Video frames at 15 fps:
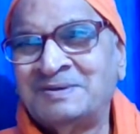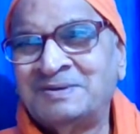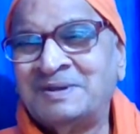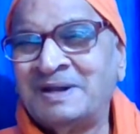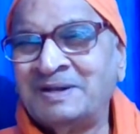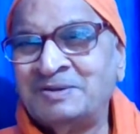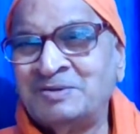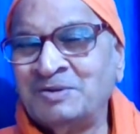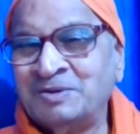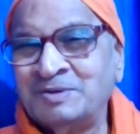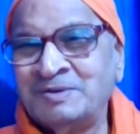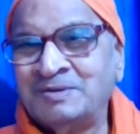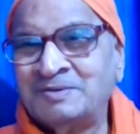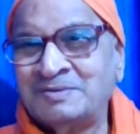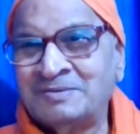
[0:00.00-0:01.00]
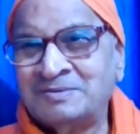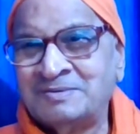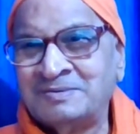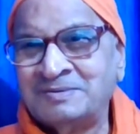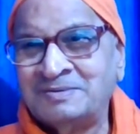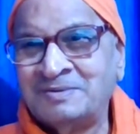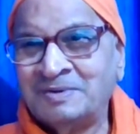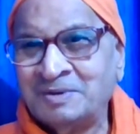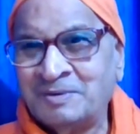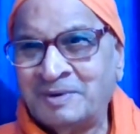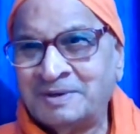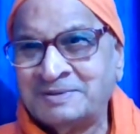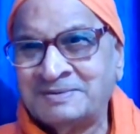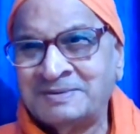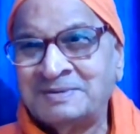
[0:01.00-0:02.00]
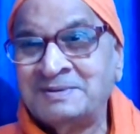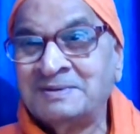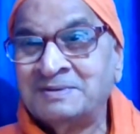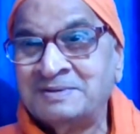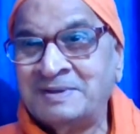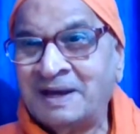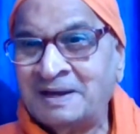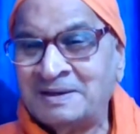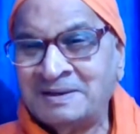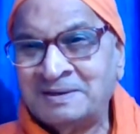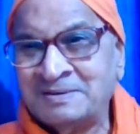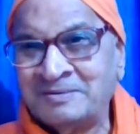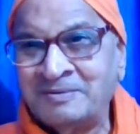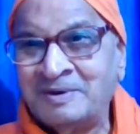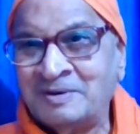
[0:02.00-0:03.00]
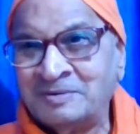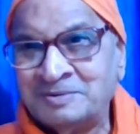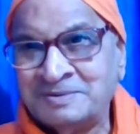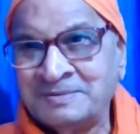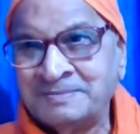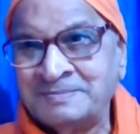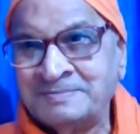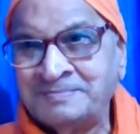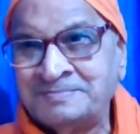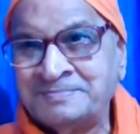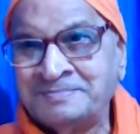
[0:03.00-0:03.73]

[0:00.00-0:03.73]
So that is universe, the waves.